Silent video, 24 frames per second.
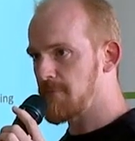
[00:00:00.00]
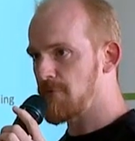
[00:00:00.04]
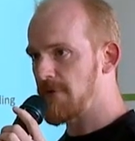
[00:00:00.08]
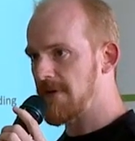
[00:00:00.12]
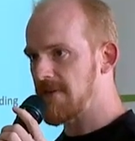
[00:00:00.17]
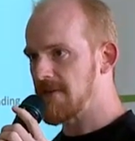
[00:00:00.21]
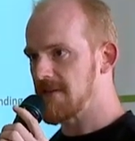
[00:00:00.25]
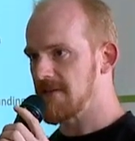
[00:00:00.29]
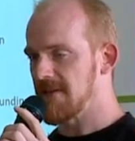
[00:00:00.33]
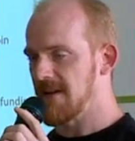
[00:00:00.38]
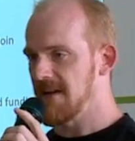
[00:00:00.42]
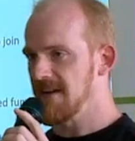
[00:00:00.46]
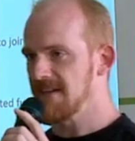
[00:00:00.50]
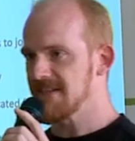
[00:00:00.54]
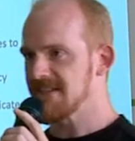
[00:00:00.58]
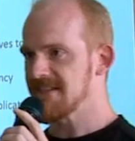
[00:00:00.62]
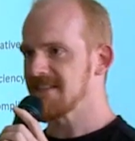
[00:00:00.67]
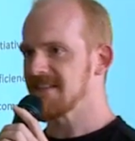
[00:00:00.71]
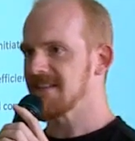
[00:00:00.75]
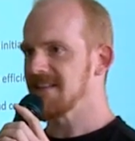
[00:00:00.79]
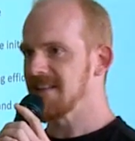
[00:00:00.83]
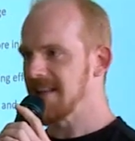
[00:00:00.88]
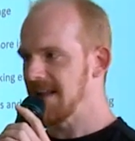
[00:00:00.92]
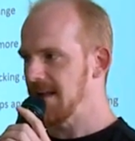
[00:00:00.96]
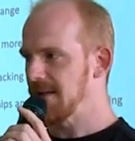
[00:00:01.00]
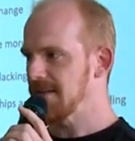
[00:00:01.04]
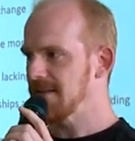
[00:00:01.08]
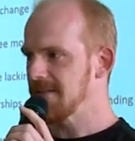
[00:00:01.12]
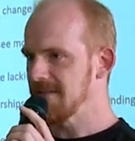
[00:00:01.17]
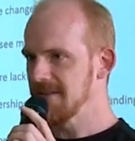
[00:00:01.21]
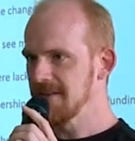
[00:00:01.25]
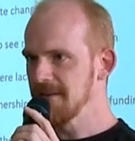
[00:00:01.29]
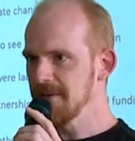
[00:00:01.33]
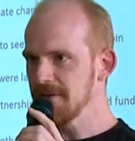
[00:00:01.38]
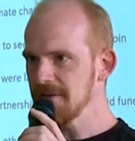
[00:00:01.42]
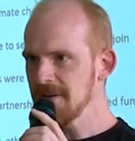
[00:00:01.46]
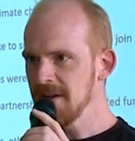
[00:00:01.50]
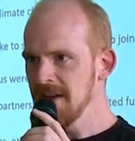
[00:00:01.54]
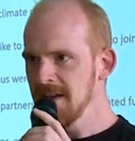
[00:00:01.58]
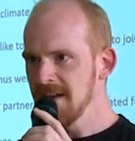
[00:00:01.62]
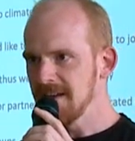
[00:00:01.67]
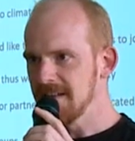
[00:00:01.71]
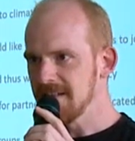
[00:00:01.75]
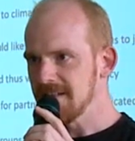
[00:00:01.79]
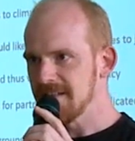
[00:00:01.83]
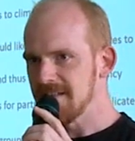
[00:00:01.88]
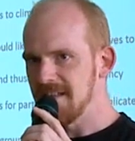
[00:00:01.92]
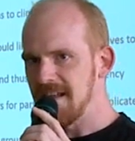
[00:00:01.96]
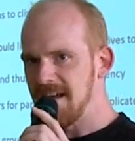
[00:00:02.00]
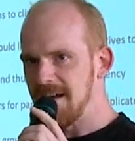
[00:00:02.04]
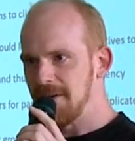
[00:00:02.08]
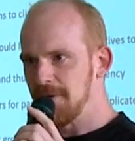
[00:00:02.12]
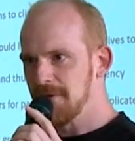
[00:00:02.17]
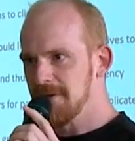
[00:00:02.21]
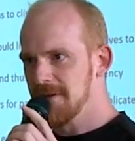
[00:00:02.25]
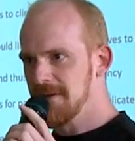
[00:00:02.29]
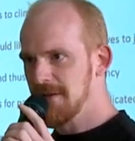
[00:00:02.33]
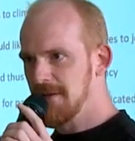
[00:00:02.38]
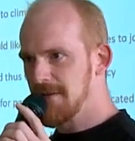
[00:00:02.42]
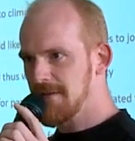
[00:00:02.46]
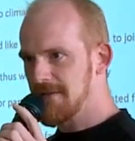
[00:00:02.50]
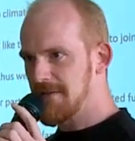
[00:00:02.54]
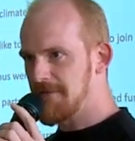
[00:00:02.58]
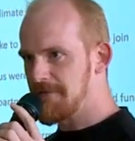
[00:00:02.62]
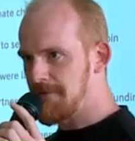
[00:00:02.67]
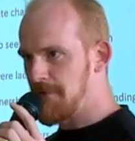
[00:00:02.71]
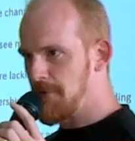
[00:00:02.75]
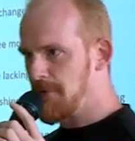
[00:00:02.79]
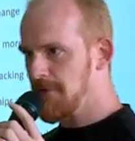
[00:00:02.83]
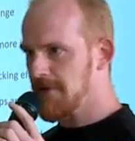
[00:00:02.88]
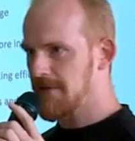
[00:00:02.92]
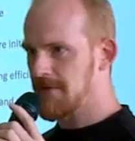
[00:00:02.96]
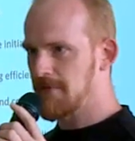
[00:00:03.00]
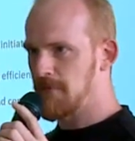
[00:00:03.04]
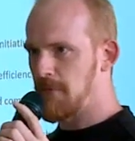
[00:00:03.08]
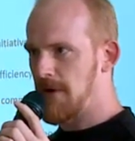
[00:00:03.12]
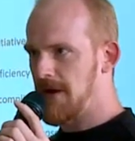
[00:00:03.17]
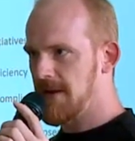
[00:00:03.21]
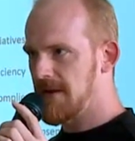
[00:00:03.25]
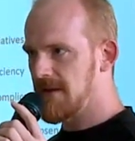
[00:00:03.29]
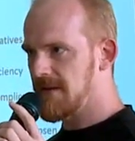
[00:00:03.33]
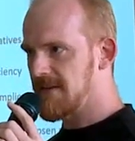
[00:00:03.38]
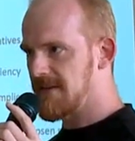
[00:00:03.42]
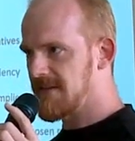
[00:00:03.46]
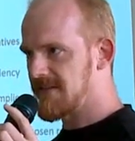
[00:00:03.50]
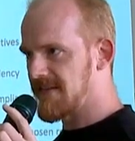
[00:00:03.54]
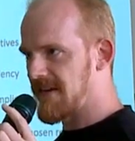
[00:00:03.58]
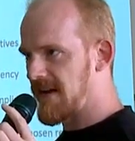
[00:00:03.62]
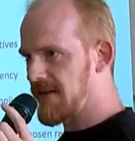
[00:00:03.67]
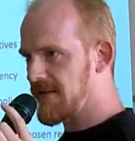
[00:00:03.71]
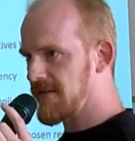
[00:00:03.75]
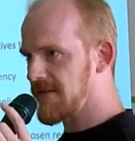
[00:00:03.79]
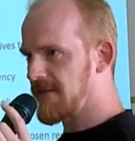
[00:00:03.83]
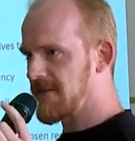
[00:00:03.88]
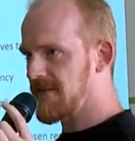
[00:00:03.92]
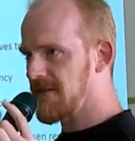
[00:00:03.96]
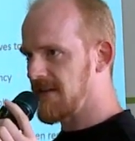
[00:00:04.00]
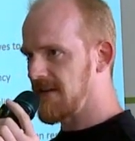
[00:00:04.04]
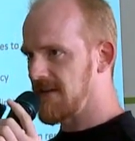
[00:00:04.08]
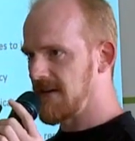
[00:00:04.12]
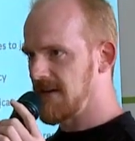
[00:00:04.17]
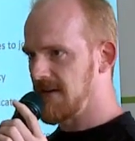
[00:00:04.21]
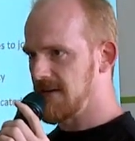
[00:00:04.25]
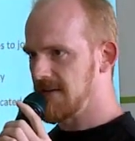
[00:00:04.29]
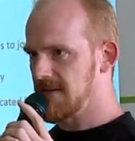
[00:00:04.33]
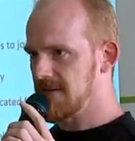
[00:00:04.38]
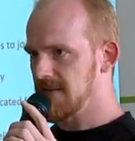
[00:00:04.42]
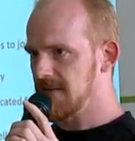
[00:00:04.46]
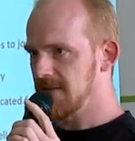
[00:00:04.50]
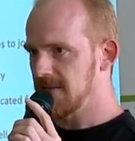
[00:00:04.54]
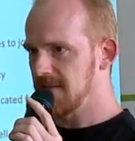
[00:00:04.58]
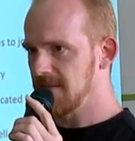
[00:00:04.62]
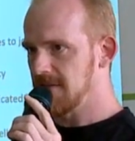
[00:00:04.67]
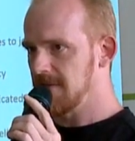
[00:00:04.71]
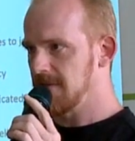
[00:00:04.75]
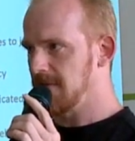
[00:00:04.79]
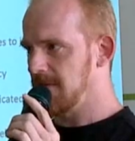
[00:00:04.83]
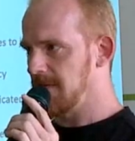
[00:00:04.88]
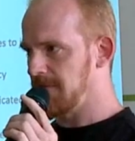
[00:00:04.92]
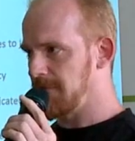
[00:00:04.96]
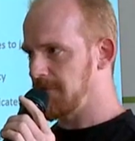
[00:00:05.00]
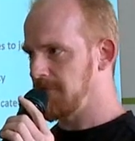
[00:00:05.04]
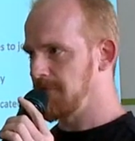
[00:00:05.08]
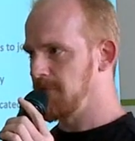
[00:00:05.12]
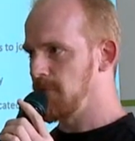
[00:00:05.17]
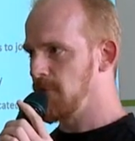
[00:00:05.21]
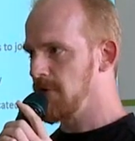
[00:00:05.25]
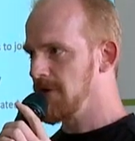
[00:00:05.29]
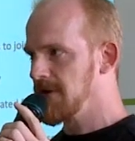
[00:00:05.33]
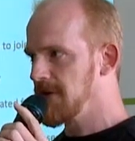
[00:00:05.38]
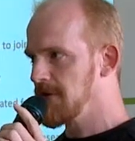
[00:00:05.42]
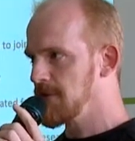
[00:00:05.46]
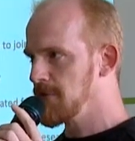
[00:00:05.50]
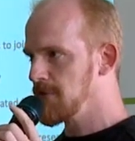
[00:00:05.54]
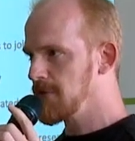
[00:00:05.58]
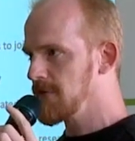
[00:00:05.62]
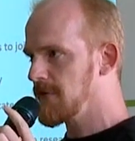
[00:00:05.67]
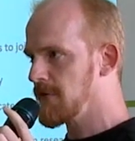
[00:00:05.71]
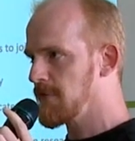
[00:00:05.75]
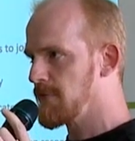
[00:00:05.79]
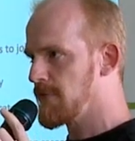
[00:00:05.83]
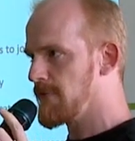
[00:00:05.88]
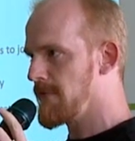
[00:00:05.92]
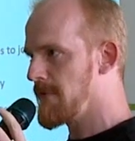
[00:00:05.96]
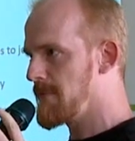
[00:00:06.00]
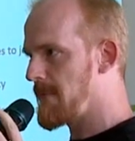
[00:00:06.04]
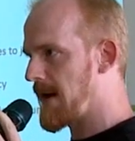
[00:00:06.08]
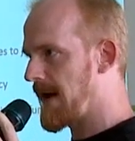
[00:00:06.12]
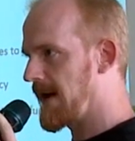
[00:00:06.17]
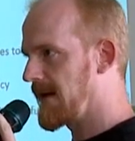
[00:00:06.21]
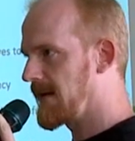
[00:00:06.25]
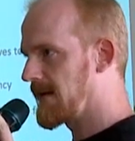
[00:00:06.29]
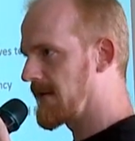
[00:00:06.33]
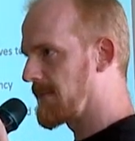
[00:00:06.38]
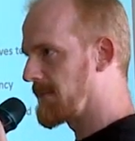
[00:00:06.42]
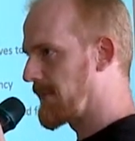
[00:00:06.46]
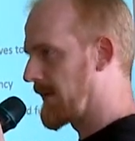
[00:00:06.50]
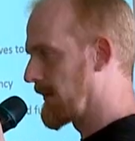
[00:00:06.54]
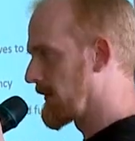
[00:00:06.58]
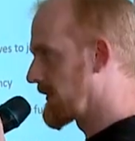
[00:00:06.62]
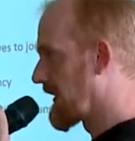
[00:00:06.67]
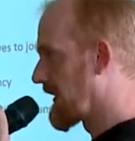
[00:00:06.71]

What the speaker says: presentation last year, and now it is the first one just for you to remind about